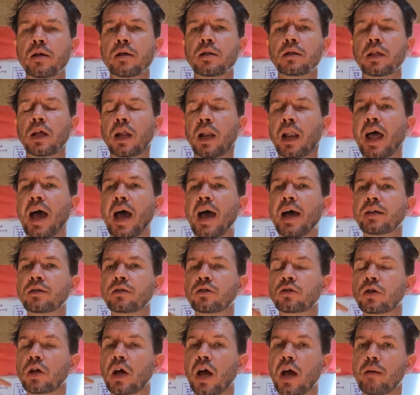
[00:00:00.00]
The
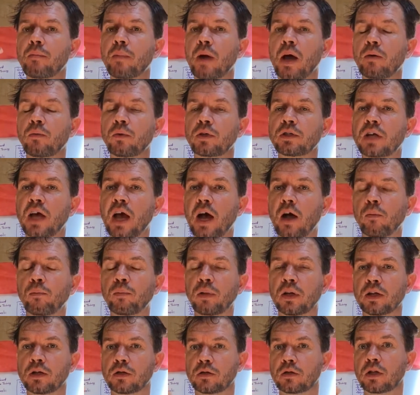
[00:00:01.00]
last time I was
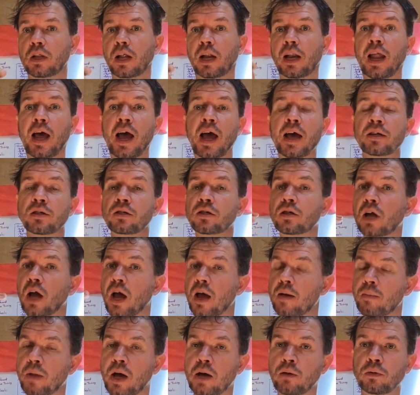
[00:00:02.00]
helpless, the last
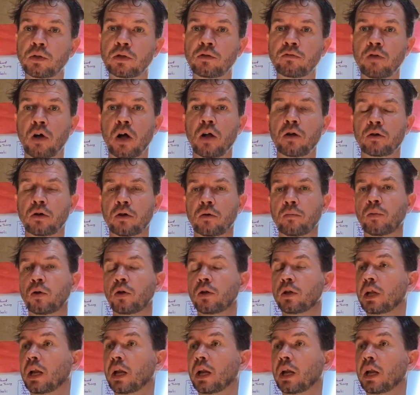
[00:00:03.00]
time I was vulnerable,